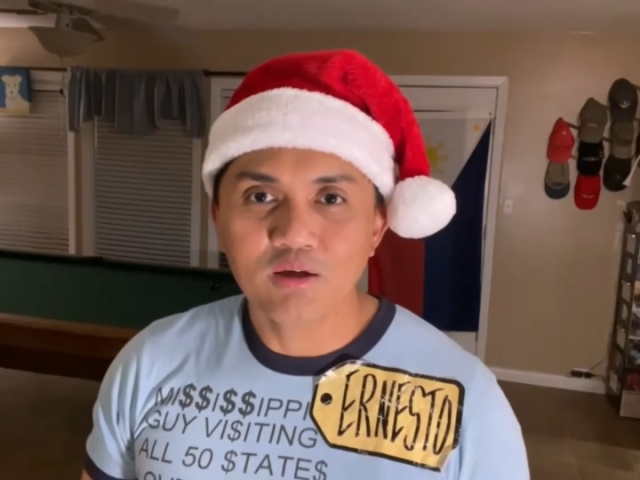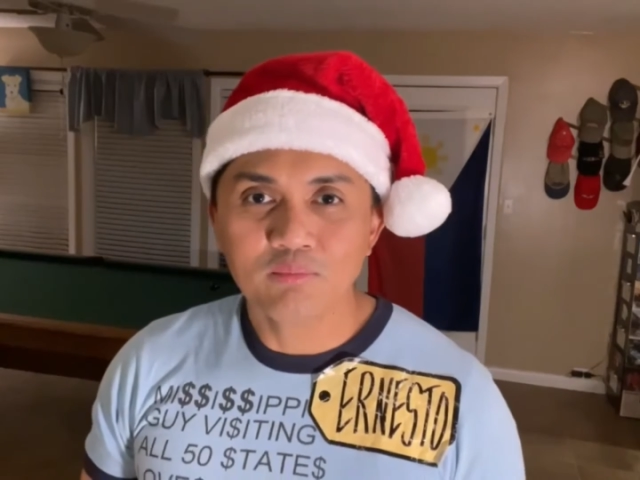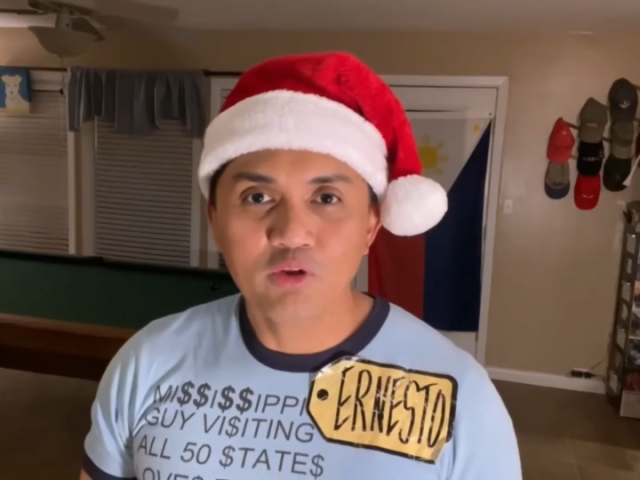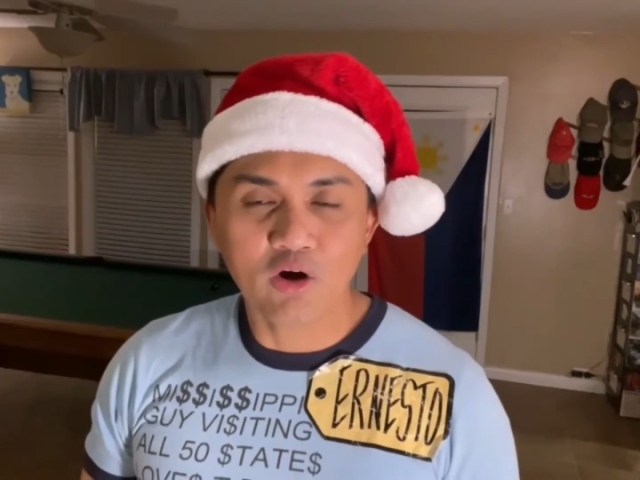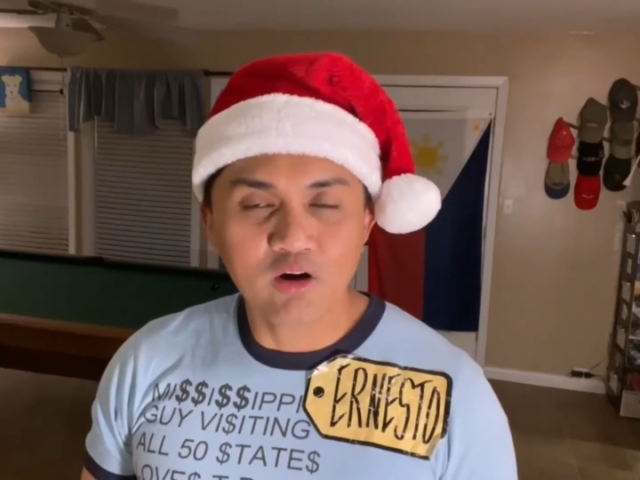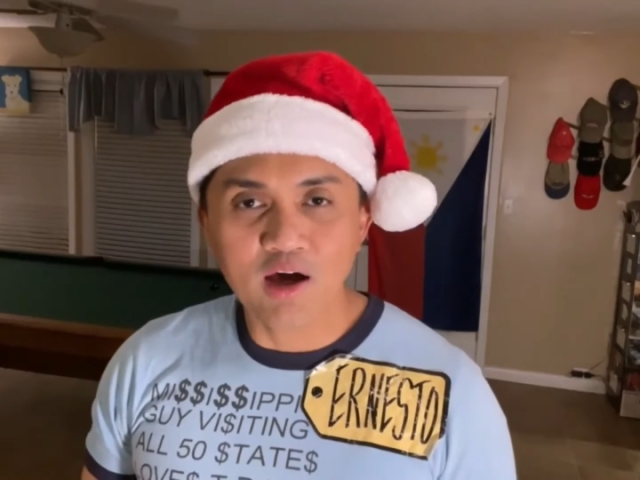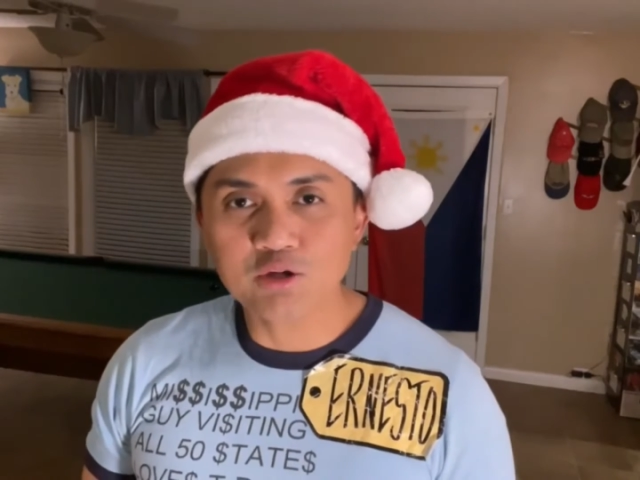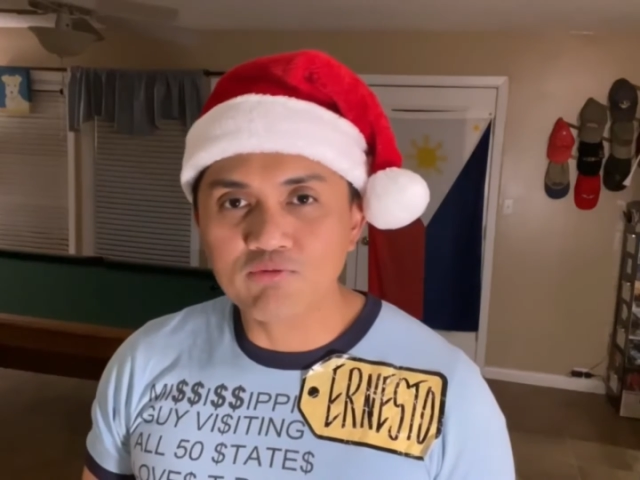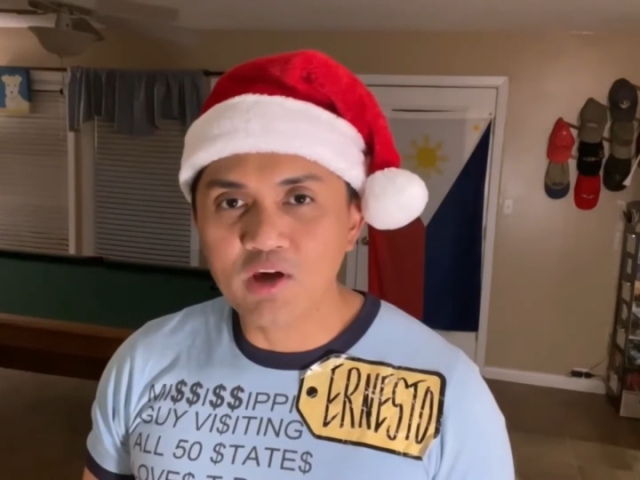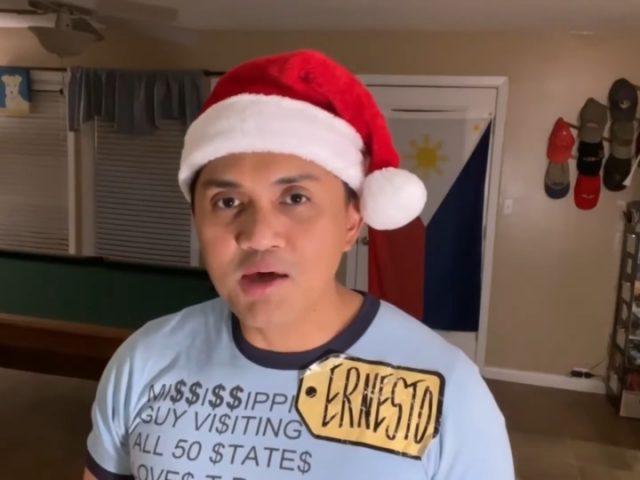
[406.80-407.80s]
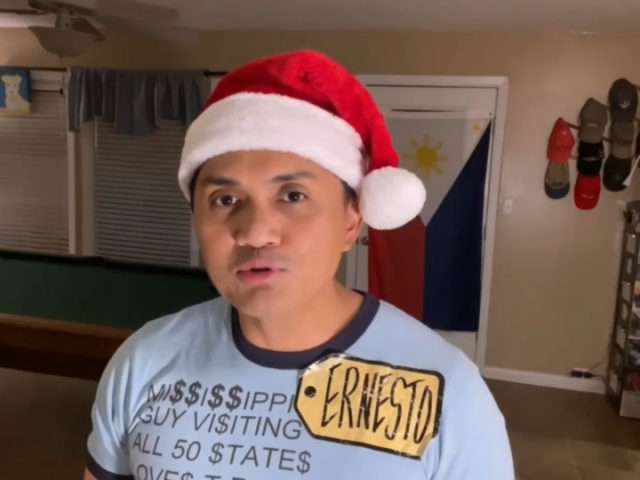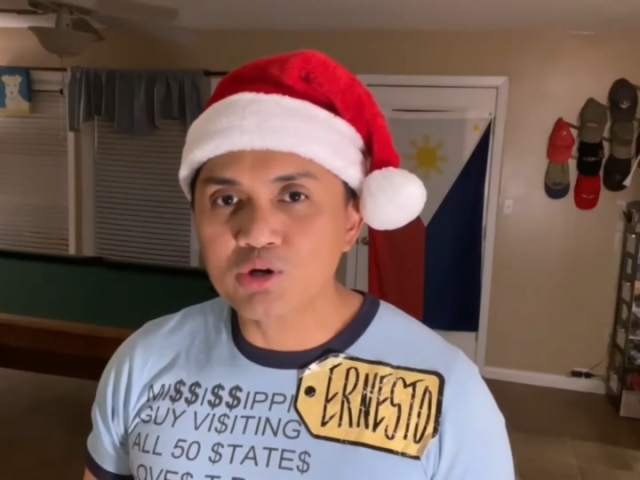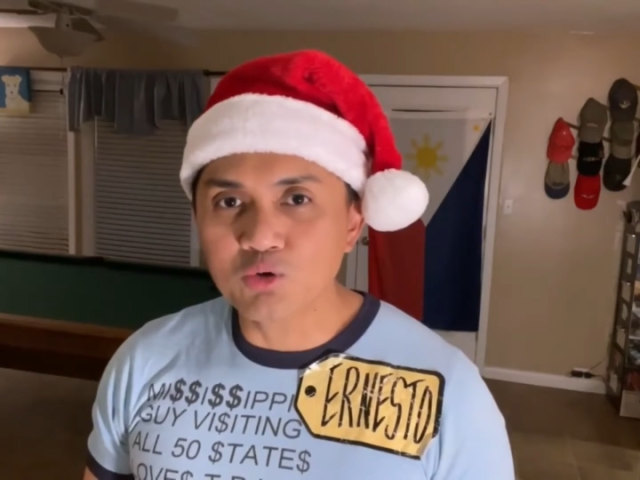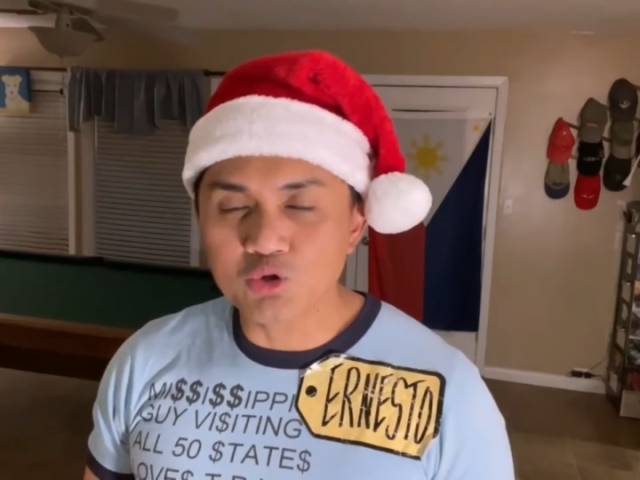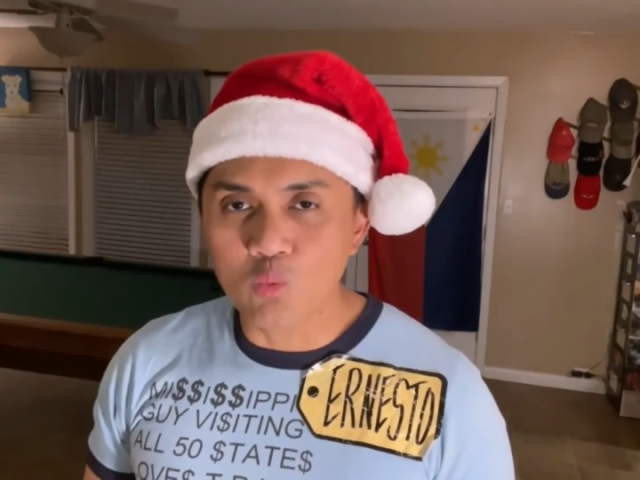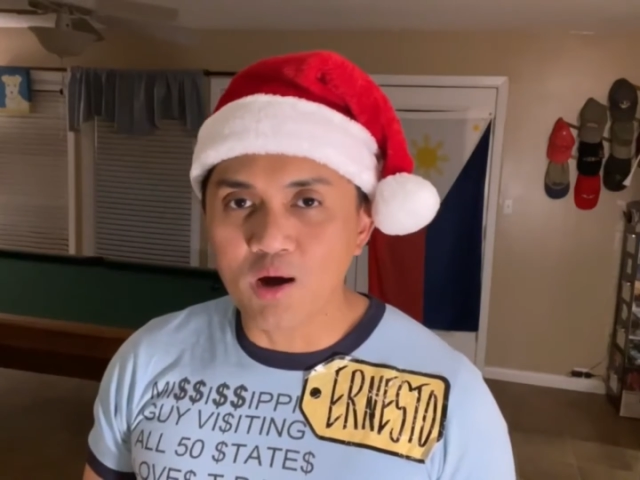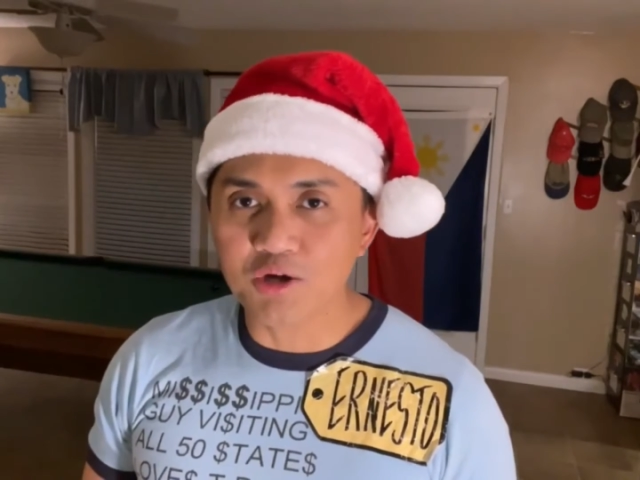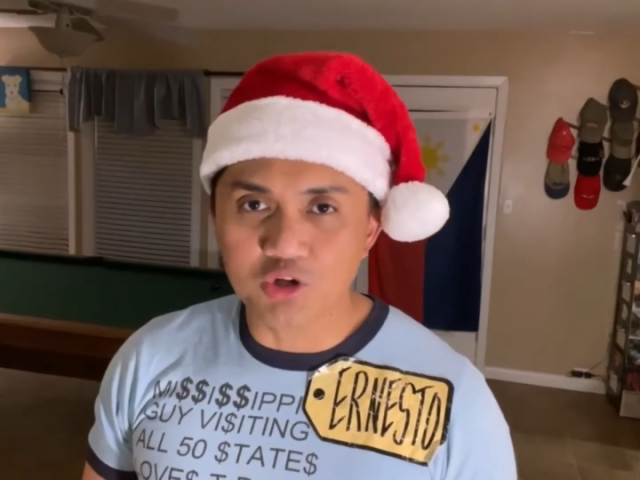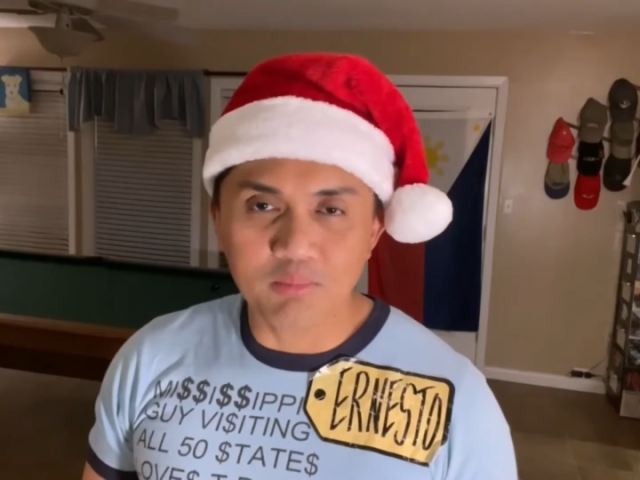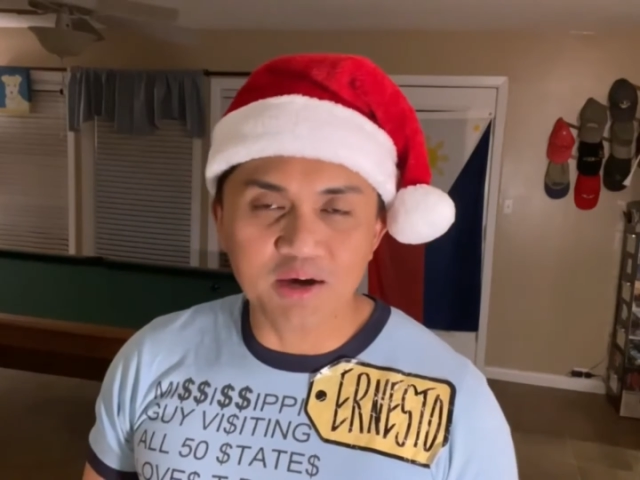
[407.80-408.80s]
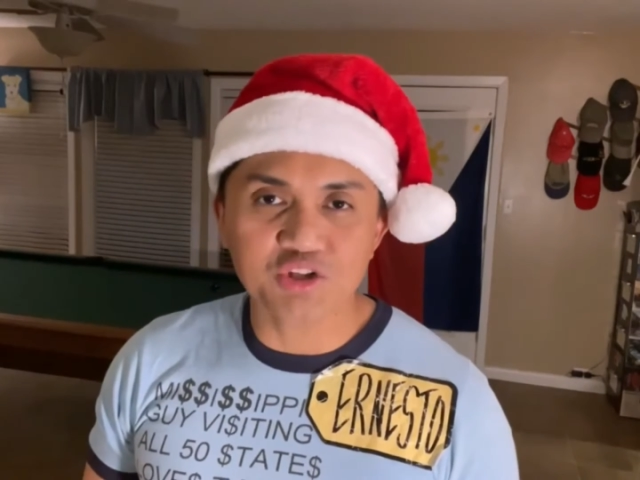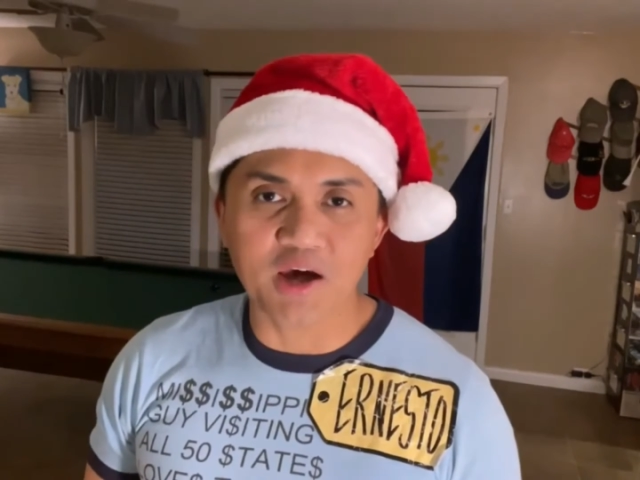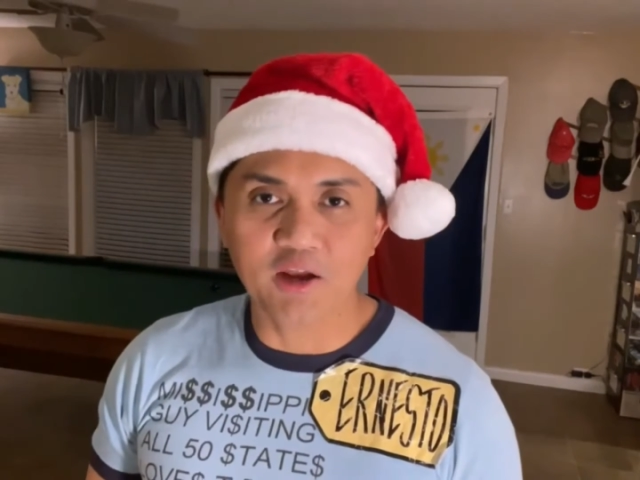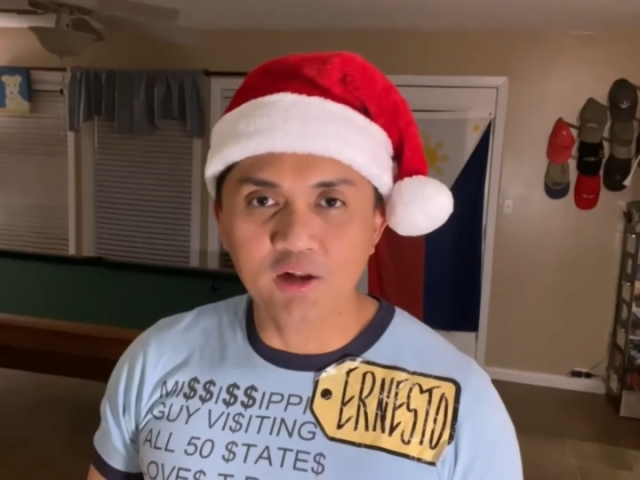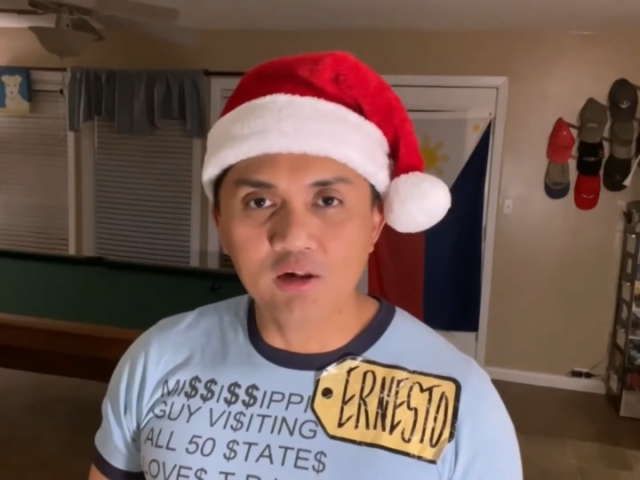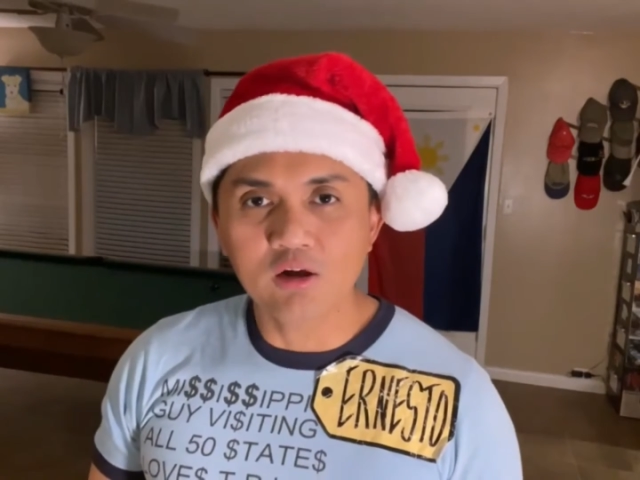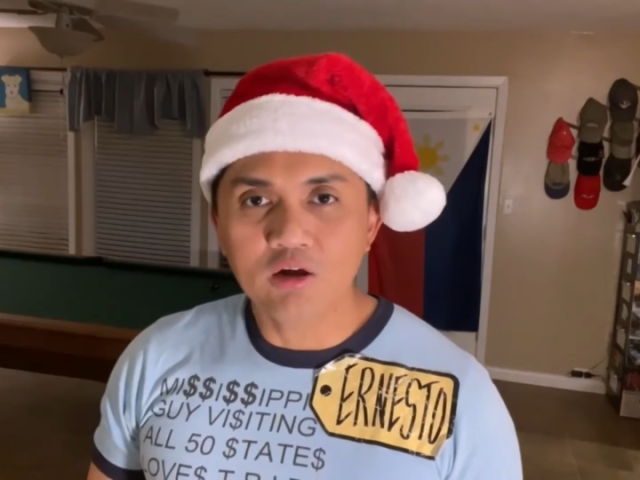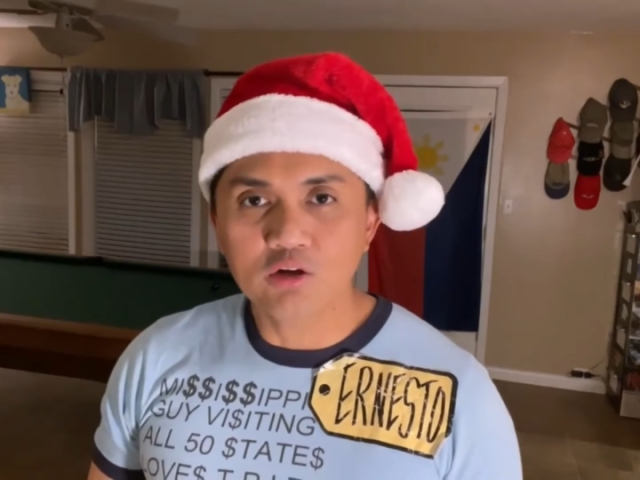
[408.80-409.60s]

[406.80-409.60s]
There are lots of game shows to watch on my channel,